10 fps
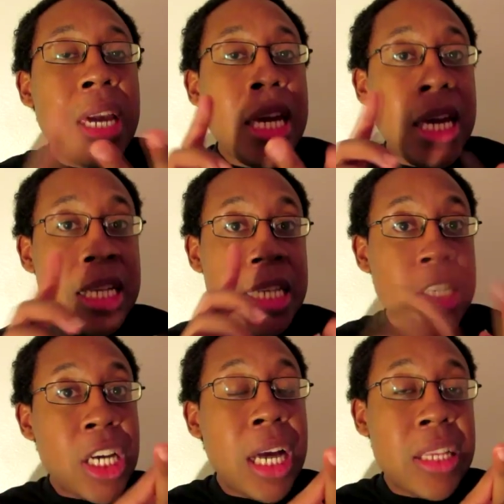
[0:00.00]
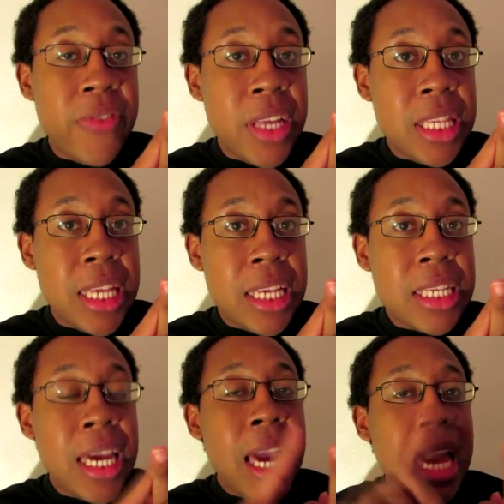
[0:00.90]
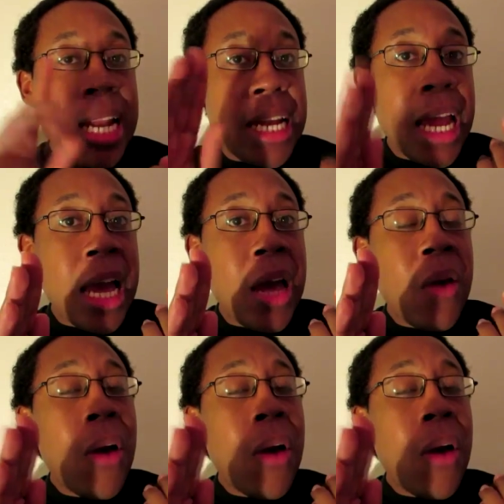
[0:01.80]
He is a child of incest. And now,